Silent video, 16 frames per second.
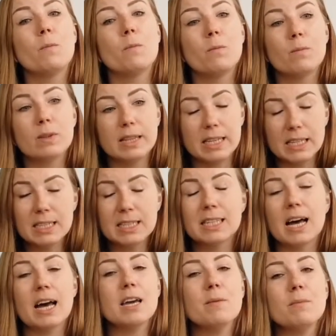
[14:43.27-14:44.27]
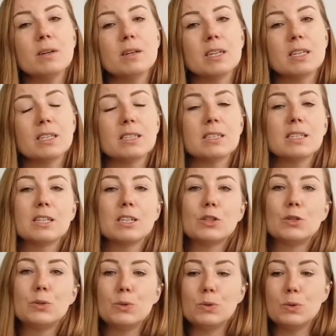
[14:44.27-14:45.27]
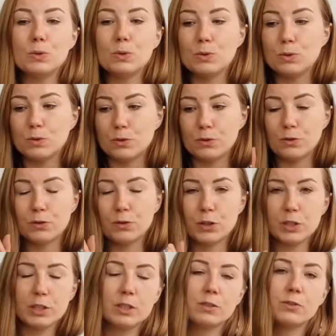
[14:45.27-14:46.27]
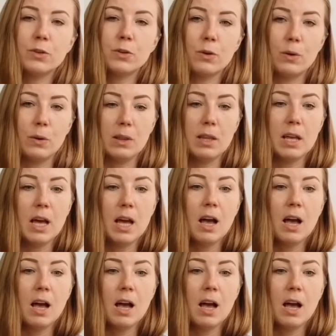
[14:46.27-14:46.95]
this time is to, first of all,